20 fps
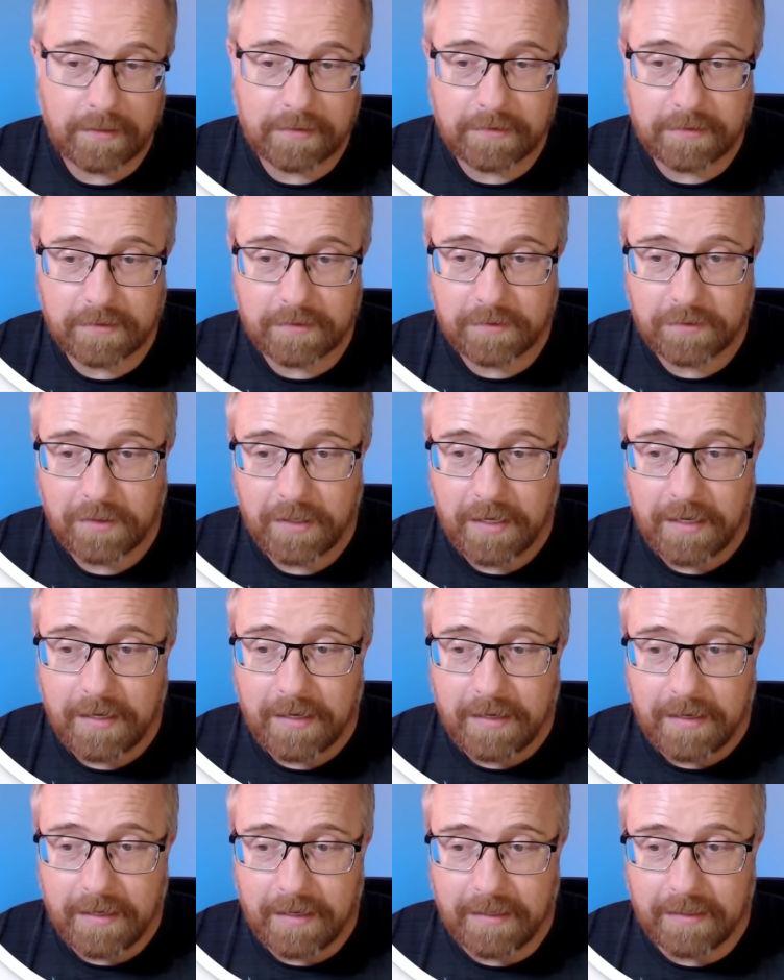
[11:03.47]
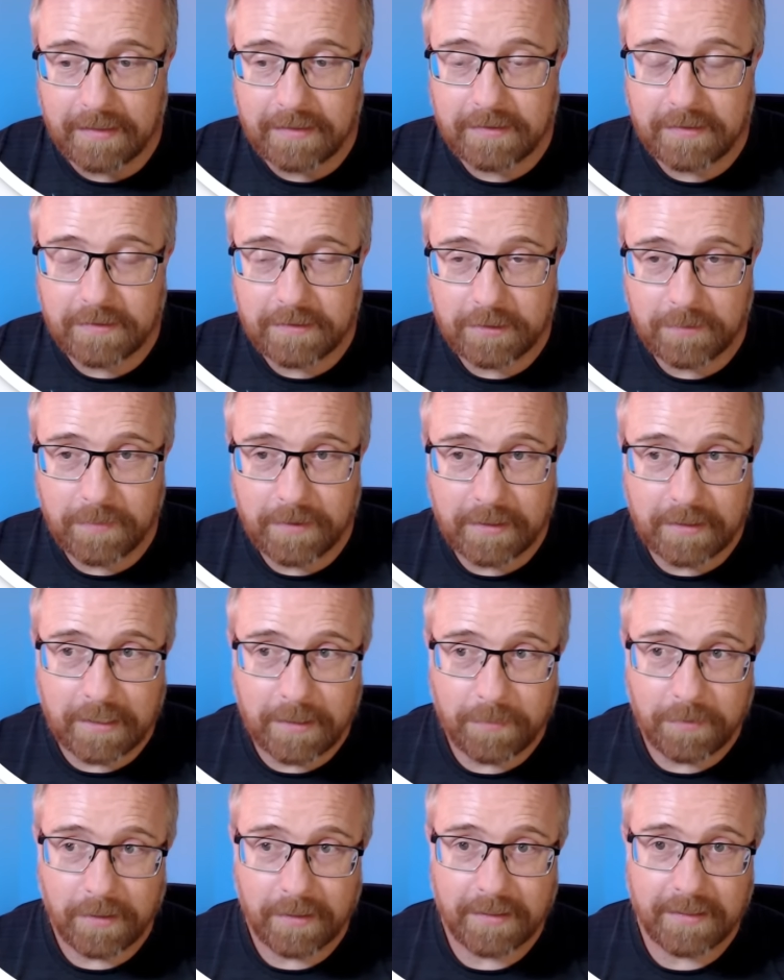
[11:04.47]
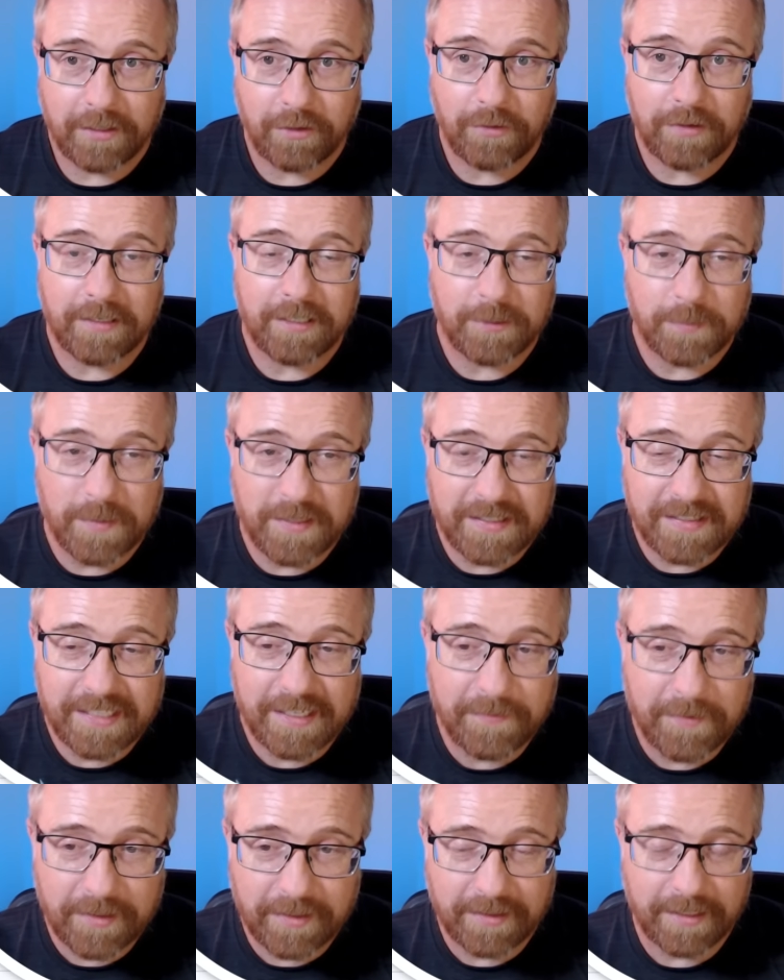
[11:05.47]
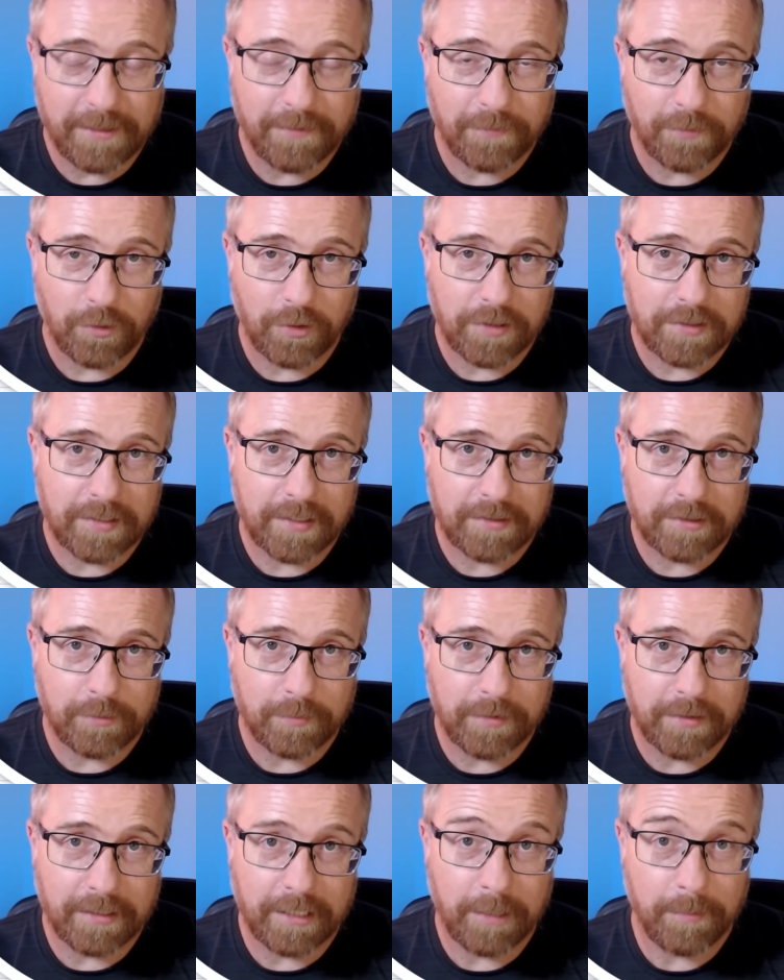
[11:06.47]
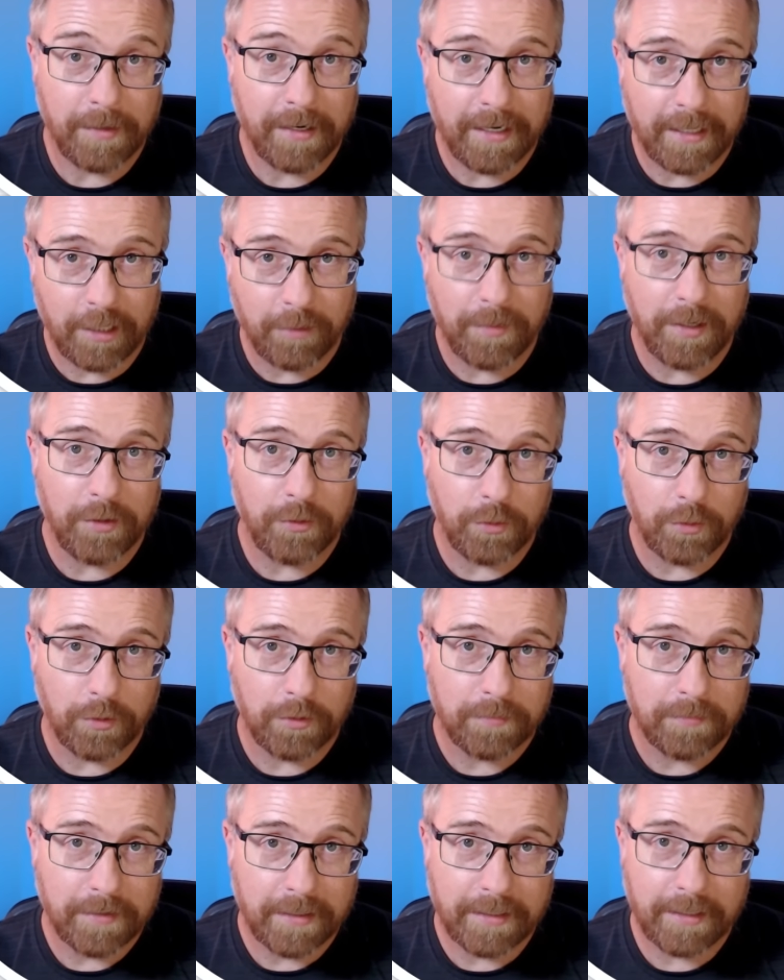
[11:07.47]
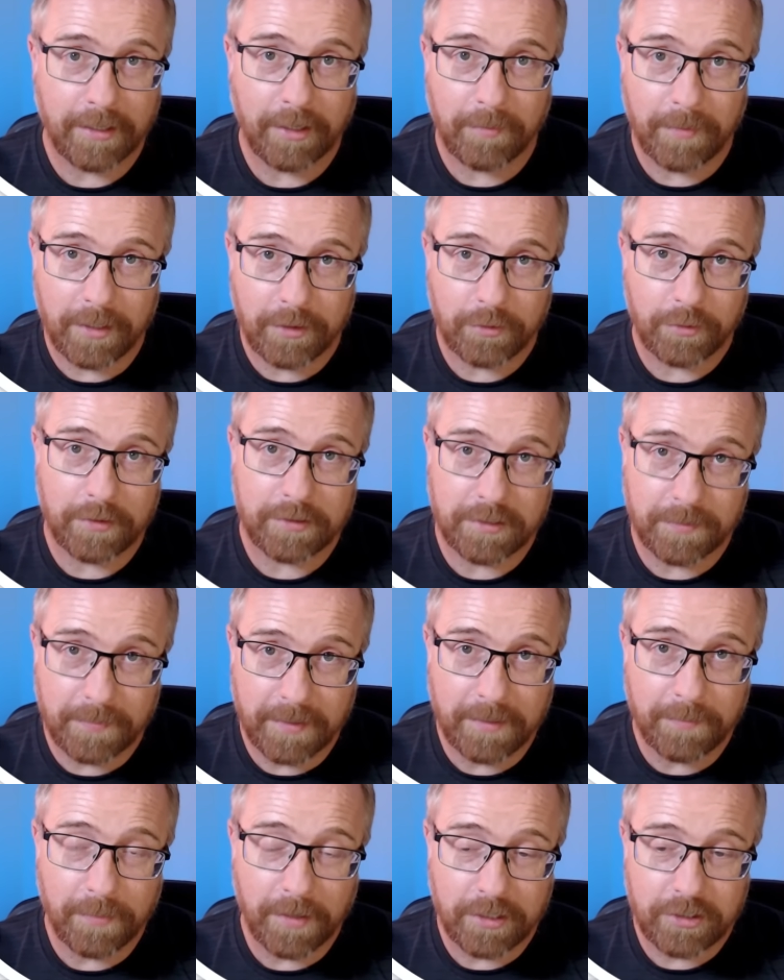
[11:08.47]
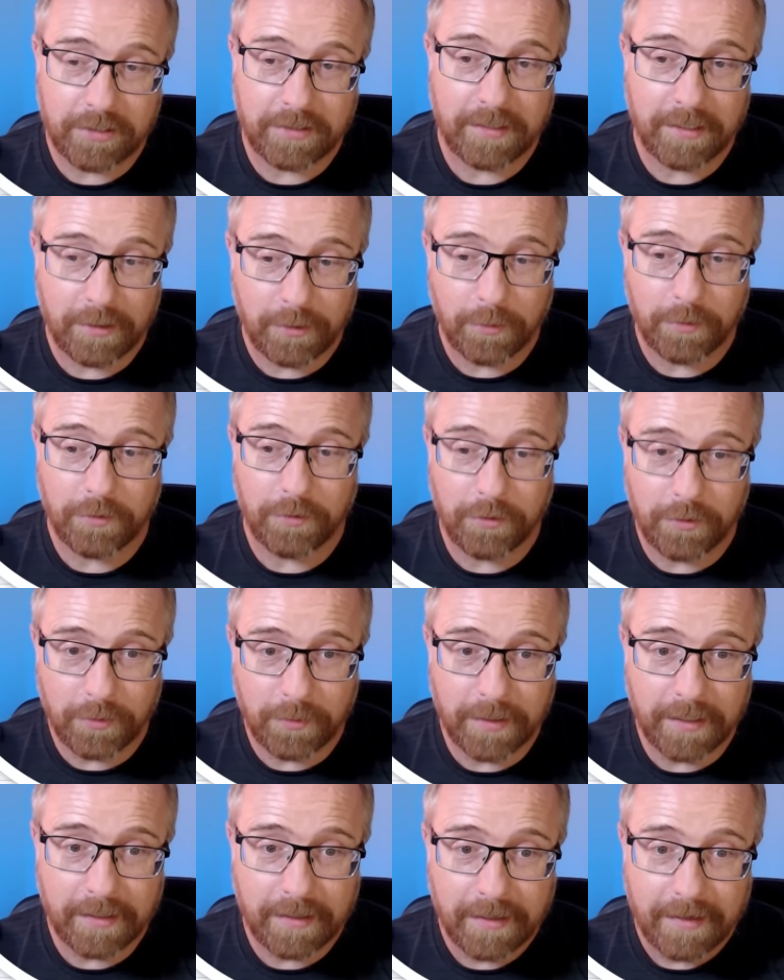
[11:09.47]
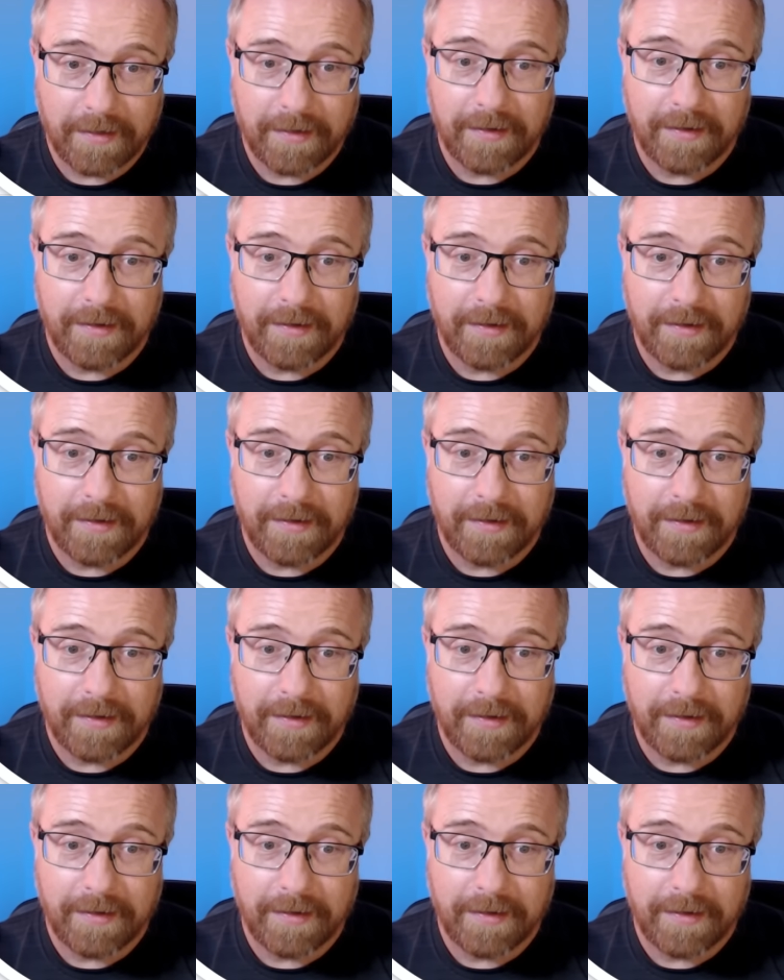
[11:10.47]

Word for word: This is an accessibility plugin created specifically for accessibility by Elementor. And Elementor has a big budget, they know what they're doing.